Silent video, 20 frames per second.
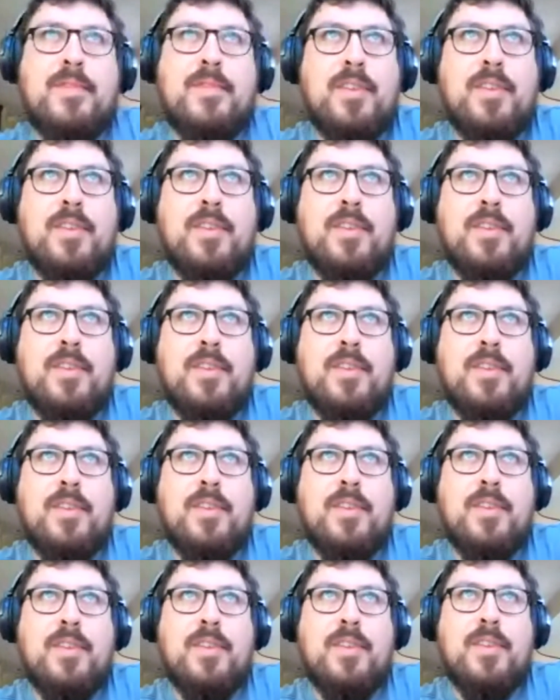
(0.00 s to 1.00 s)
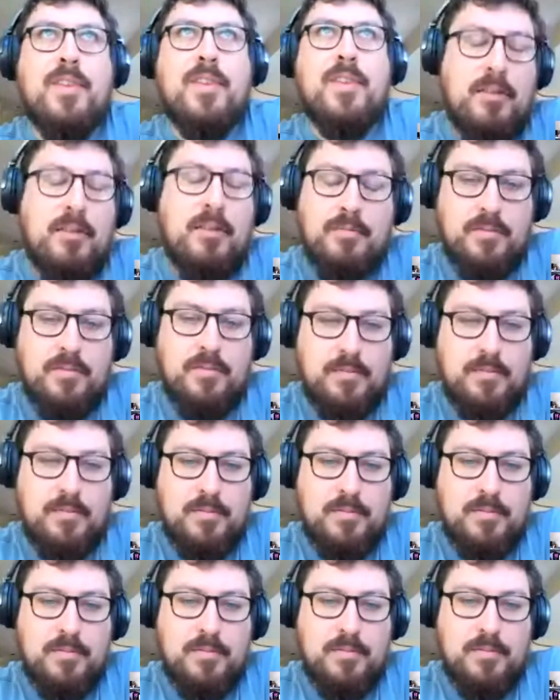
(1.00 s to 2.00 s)
So yeah,
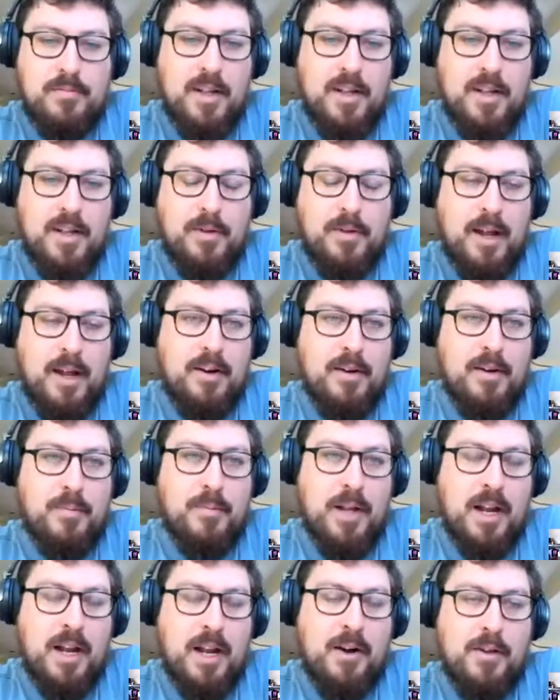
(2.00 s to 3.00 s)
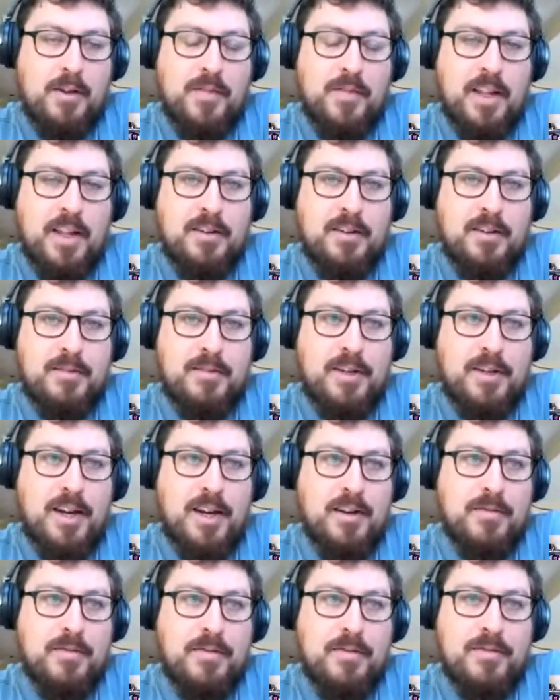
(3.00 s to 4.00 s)
I don't know if that
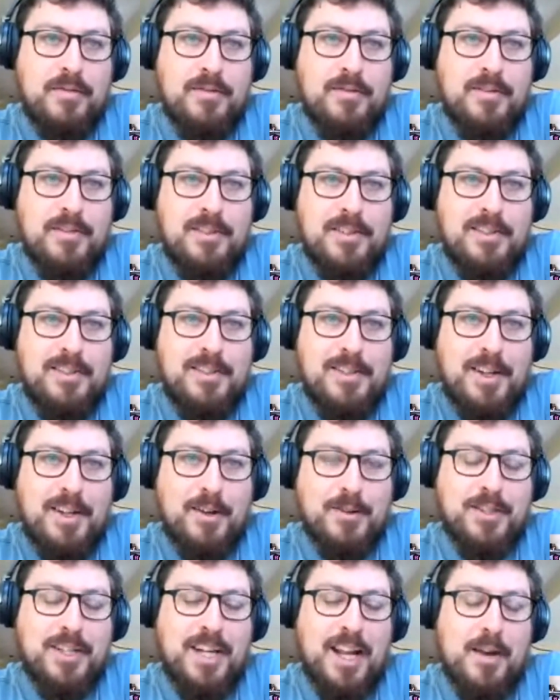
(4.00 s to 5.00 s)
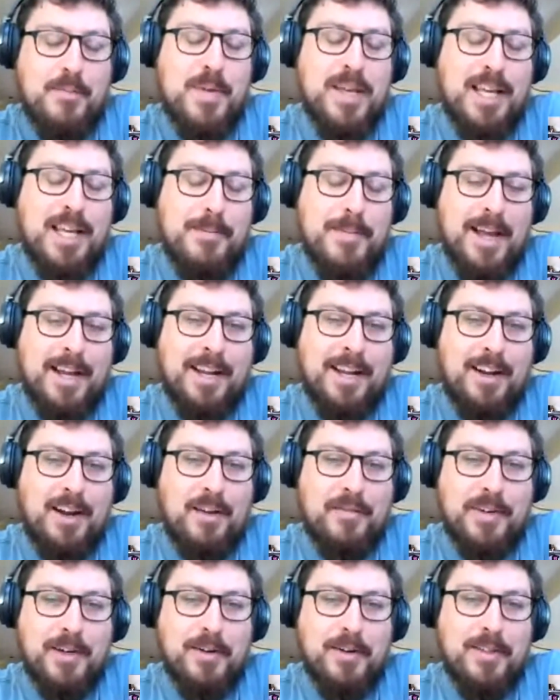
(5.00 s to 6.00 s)
I was kind of piggybacking off of
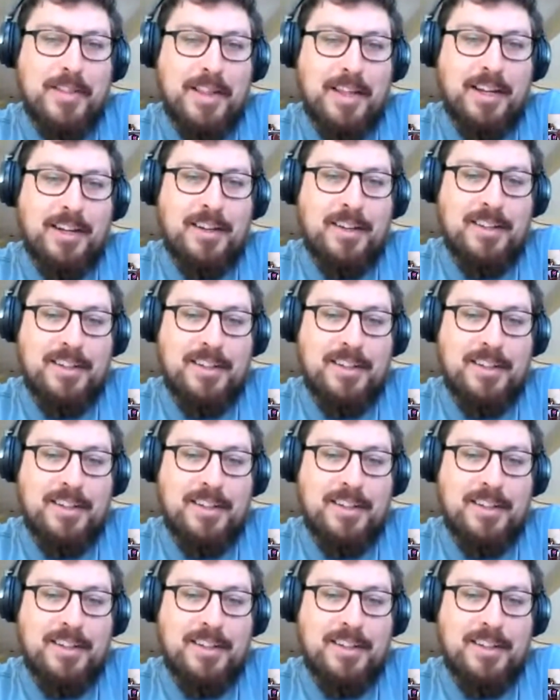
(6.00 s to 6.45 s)
your thing,